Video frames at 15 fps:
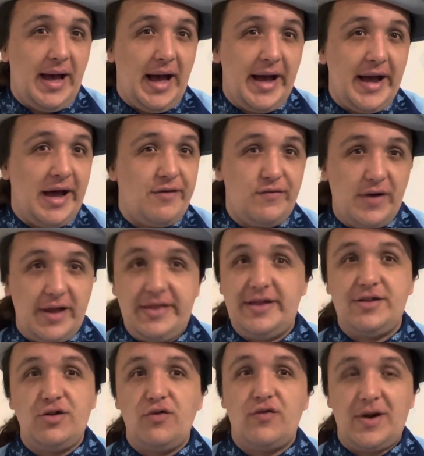I have,
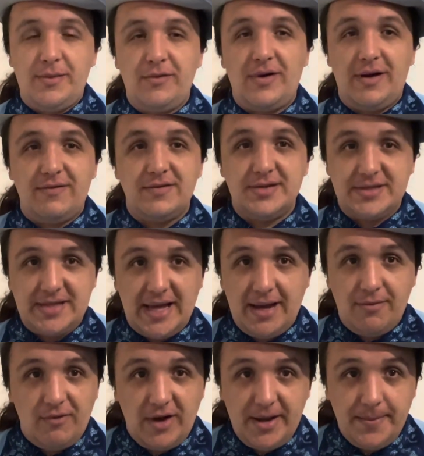there's no frame of reference there,
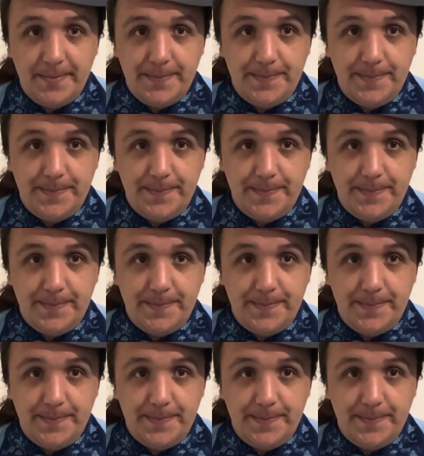right?